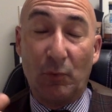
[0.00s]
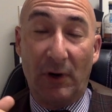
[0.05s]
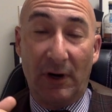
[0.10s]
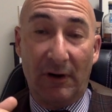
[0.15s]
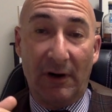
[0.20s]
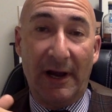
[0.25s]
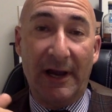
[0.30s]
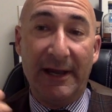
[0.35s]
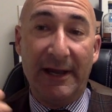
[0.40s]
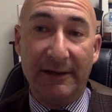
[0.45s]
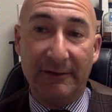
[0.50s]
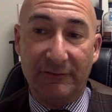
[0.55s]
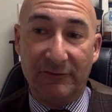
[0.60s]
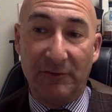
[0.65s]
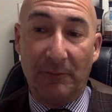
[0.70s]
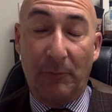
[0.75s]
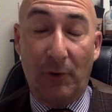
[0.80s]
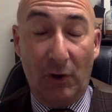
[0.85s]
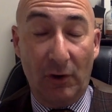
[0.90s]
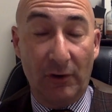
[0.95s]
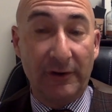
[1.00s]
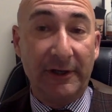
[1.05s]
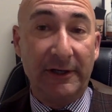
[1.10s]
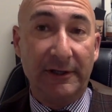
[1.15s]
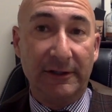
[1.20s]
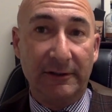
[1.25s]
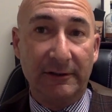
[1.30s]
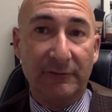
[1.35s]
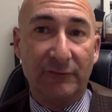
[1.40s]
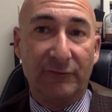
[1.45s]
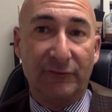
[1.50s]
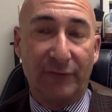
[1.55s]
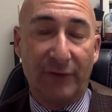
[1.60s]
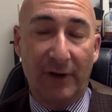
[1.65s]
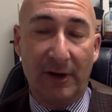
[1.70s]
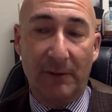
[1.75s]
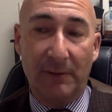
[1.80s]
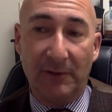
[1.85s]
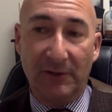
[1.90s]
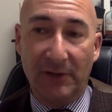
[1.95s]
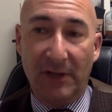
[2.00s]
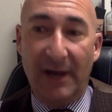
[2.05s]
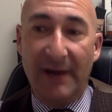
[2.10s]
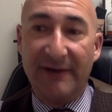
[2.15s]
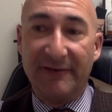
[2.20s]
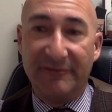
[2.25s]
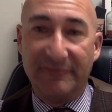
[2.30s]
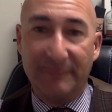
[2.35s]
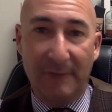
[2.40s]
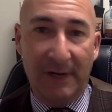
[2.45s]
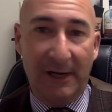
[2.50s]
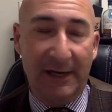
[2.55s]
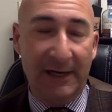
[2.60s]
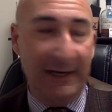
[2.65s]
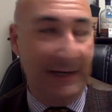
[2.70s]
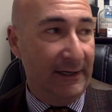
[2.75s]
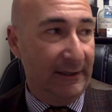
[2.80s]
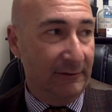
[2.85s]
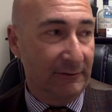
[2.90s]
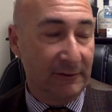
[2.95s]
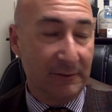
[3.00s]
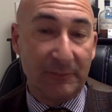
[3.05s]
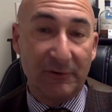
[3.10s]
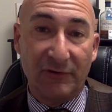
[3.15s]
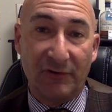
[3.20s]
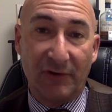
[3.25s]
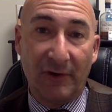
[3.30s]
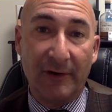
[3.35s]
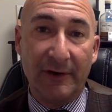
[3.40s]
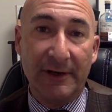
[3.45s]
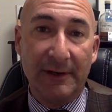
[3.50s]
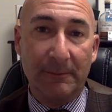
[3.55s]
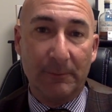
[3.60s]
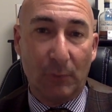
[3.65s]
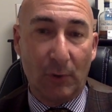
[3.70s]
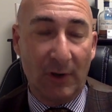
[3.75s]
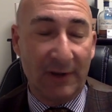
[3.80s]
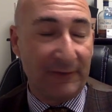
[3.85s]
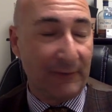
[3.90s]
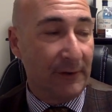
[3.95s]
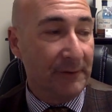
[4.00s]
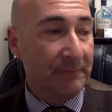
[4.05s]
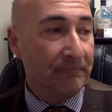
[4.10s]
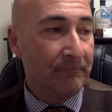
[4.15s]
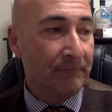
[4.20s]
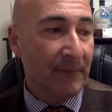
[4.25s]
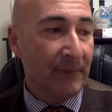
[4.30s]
where I departed from a lot of my libertarian brethren.